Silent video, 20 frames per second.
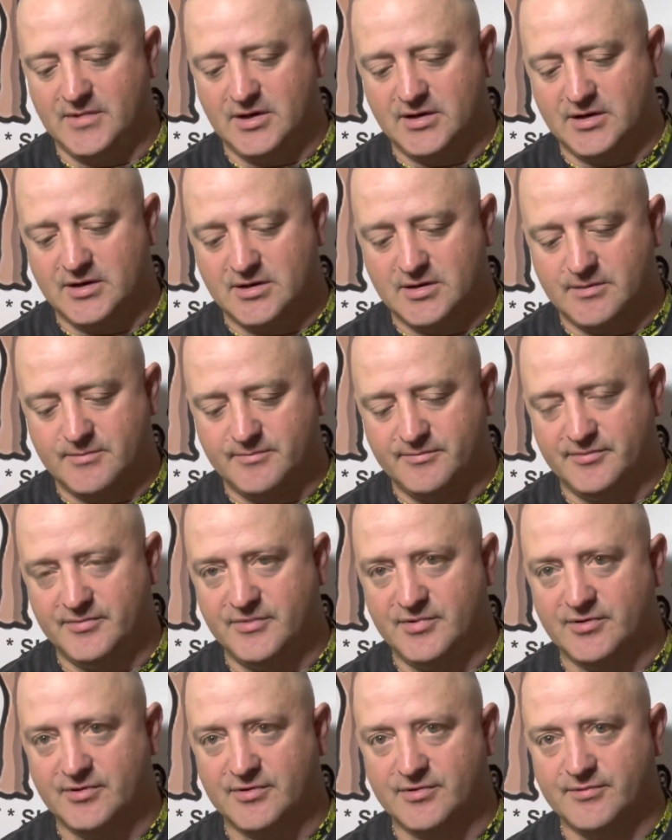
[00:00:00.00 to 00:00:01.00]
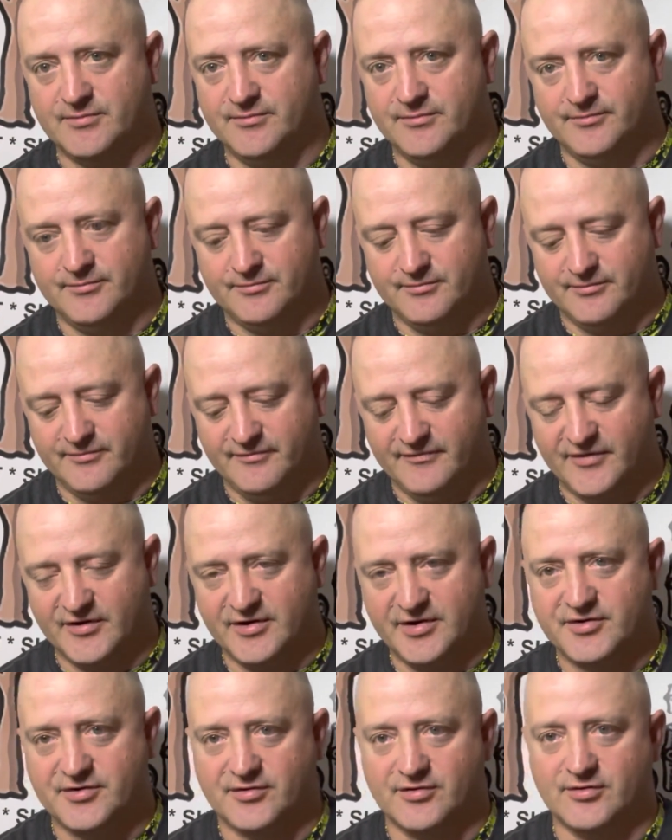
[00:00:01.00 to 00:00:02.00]
Um, they're
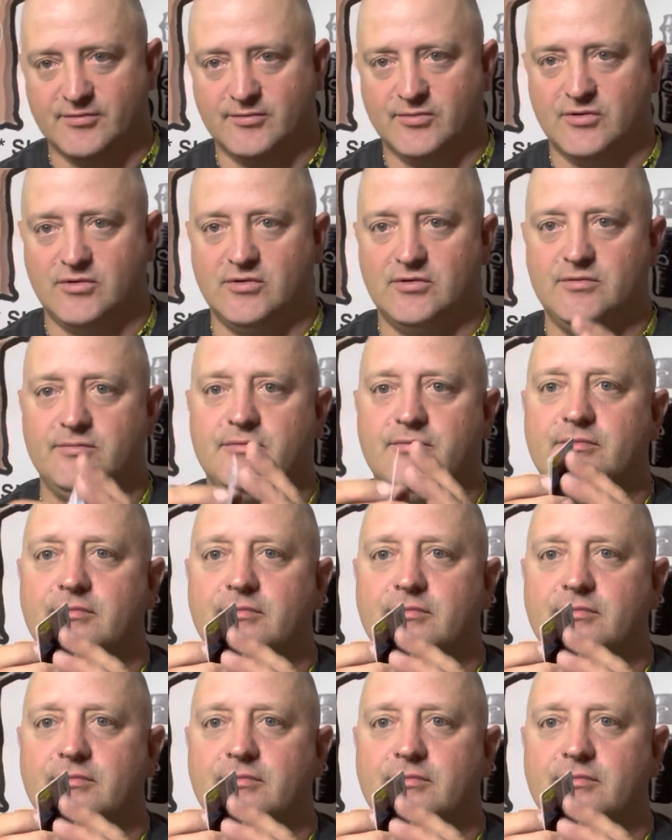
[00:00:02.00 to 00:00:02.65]
very durable.